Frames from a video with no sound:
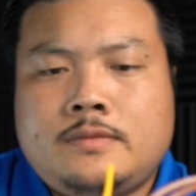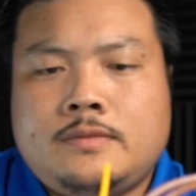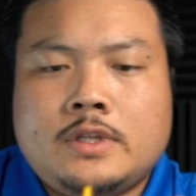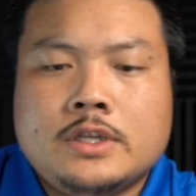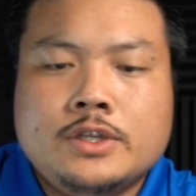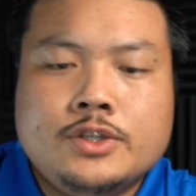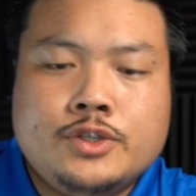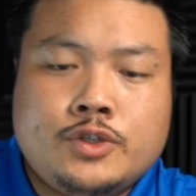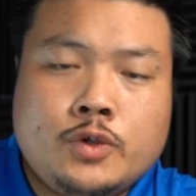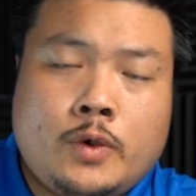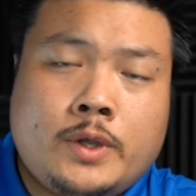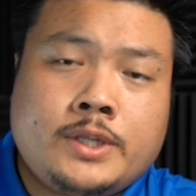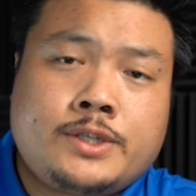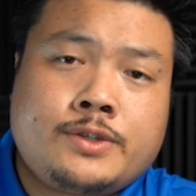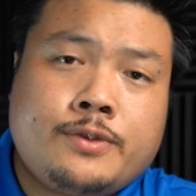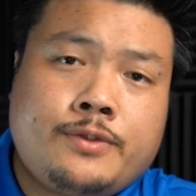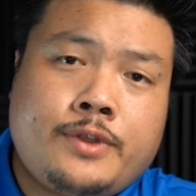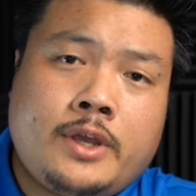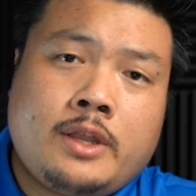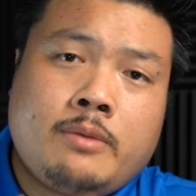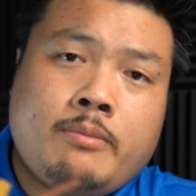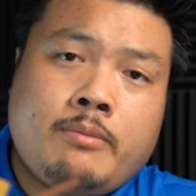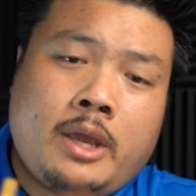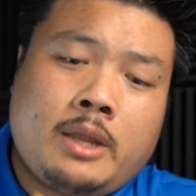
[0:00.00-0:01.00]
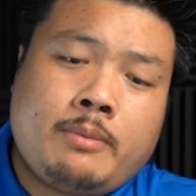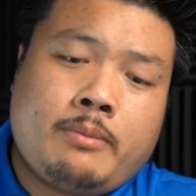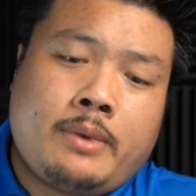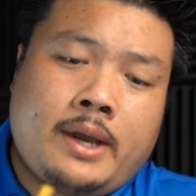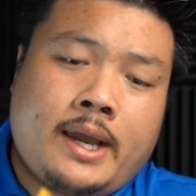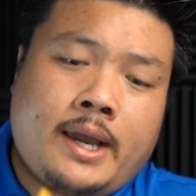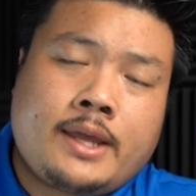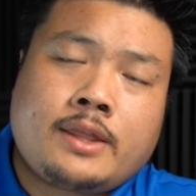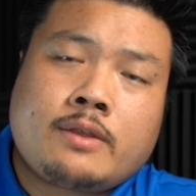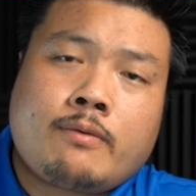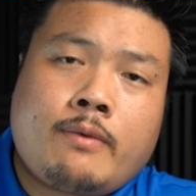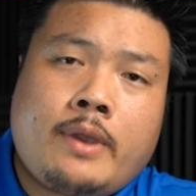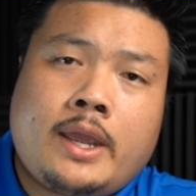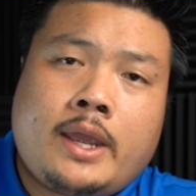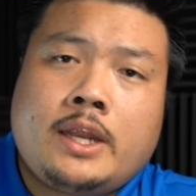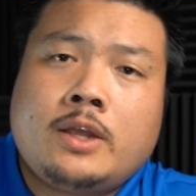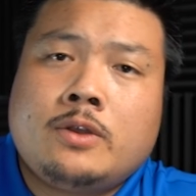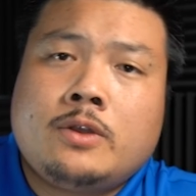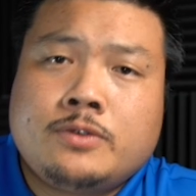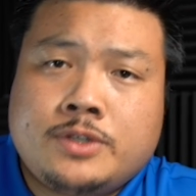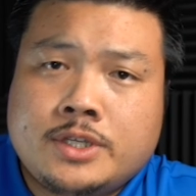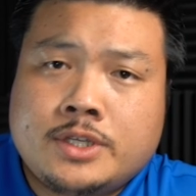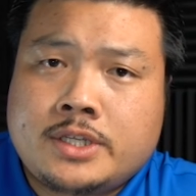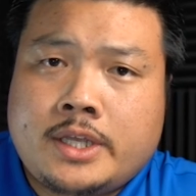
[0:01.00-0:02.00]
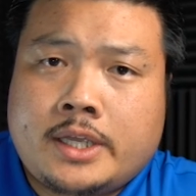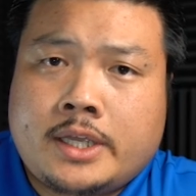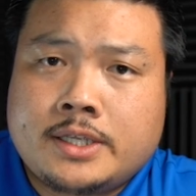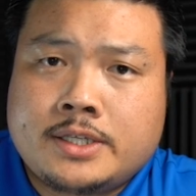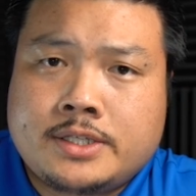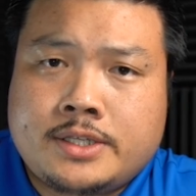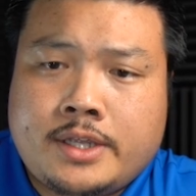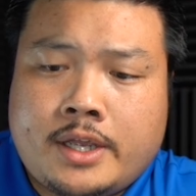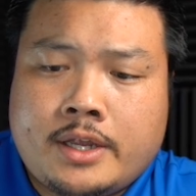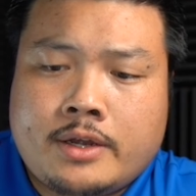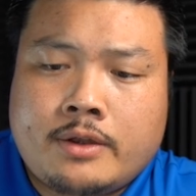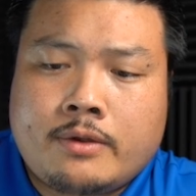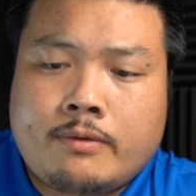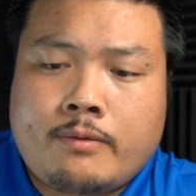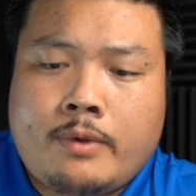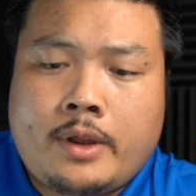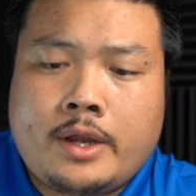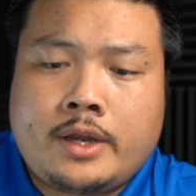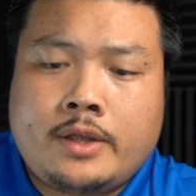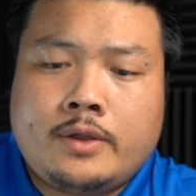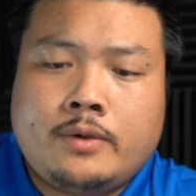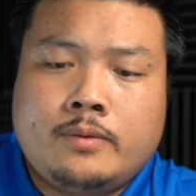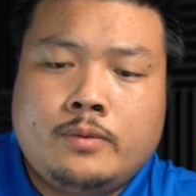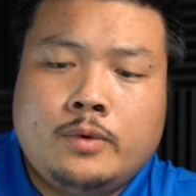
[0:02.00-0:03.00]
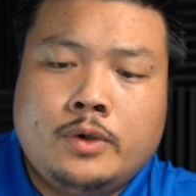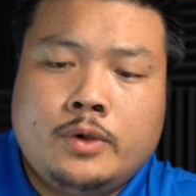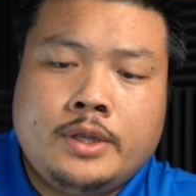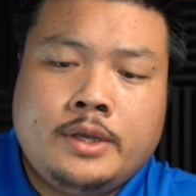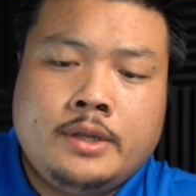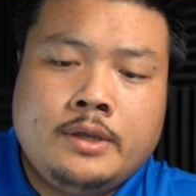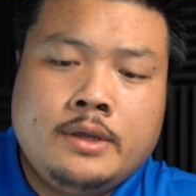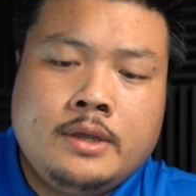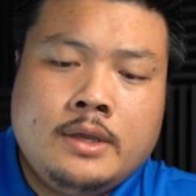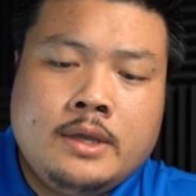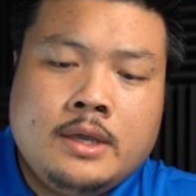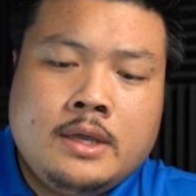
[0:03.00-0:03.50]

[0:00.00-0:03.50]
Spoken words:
Joints are then made behind the radio just like a standard radio would.